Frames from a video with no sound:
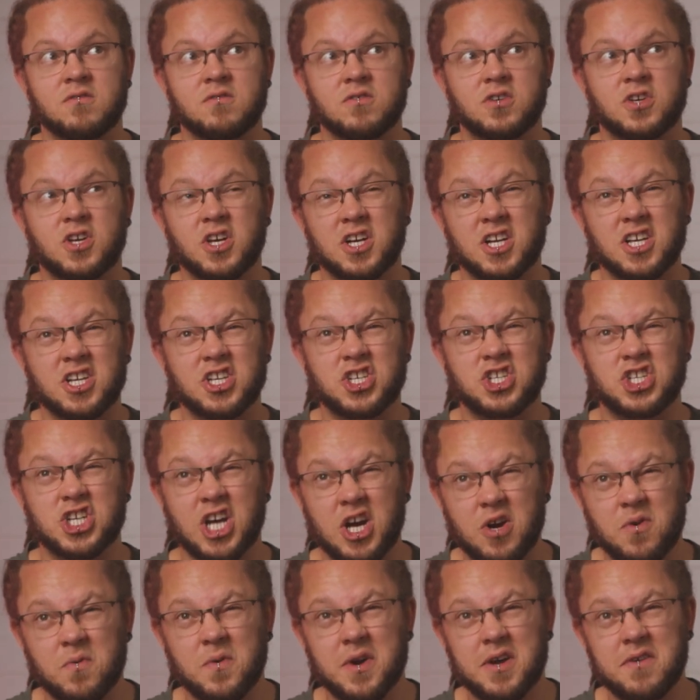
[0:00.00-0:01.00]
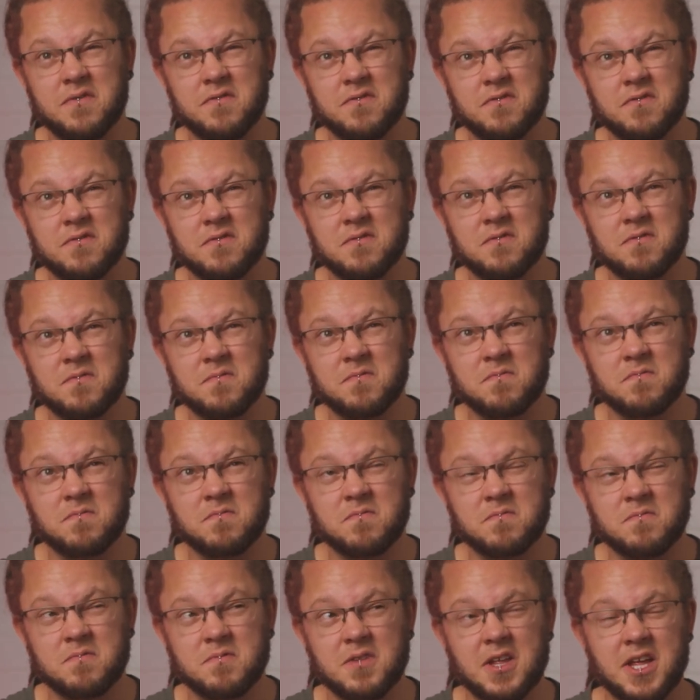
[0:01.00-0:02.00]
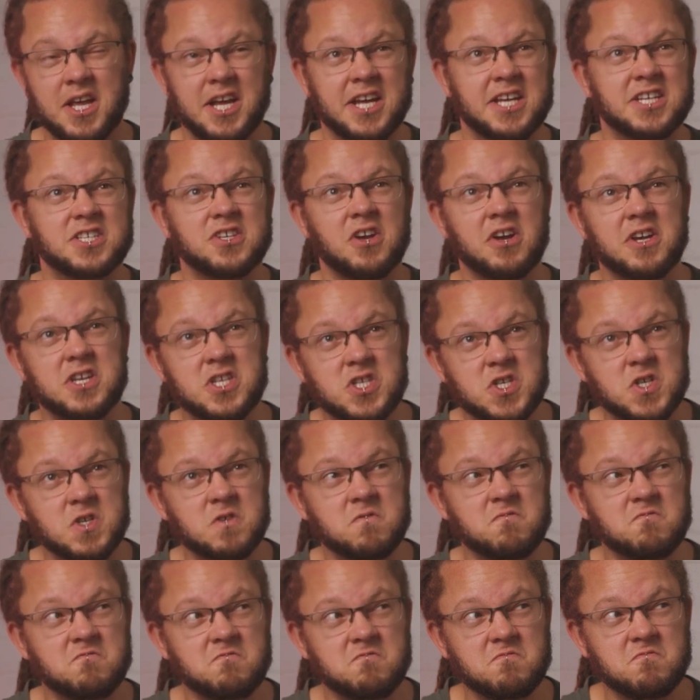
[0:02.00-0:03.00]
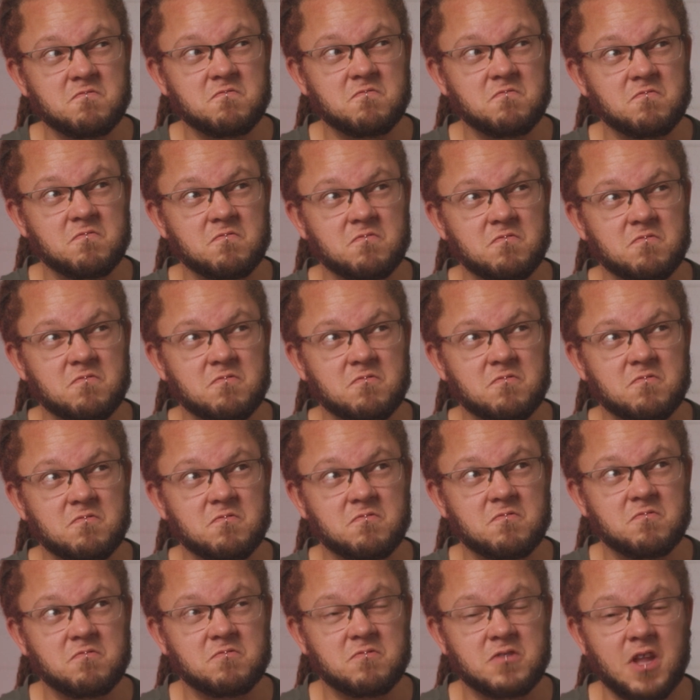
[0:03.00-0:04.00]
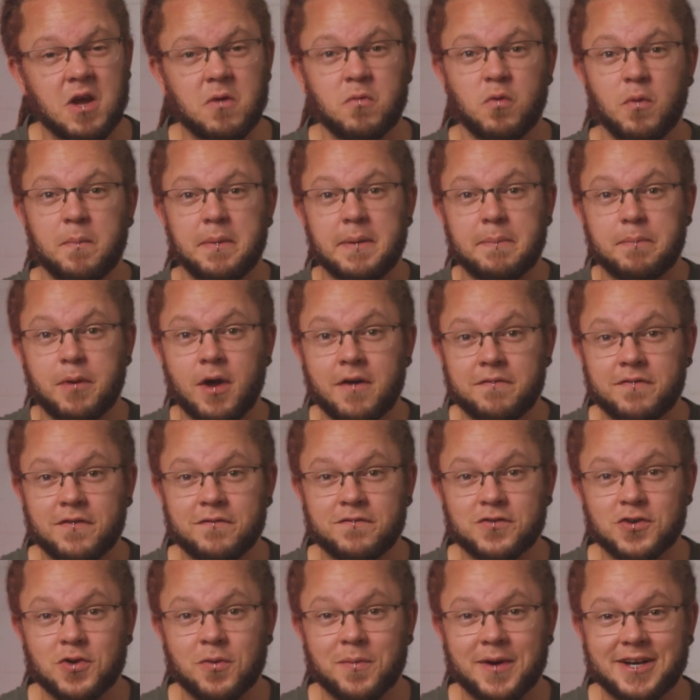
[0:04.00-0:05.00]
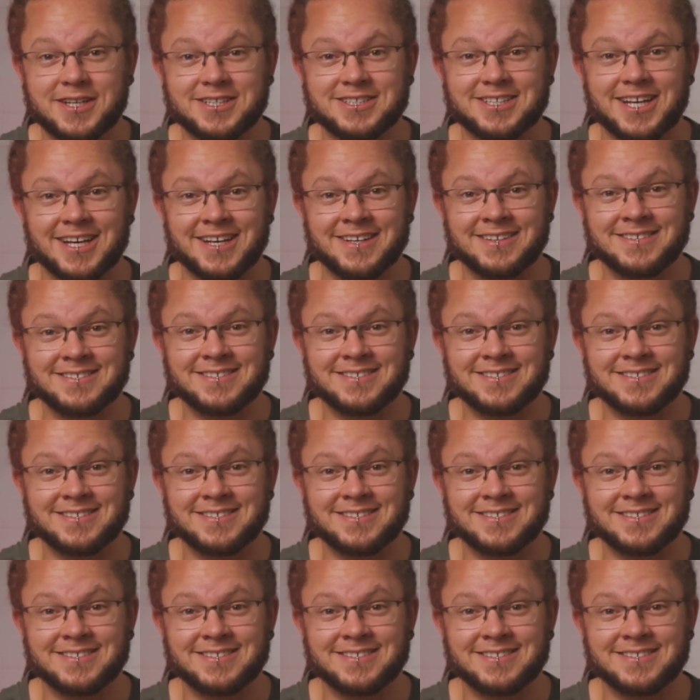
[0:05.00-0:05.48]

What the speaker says: going to gel with, that excites you, that will be perfect for your wedding day.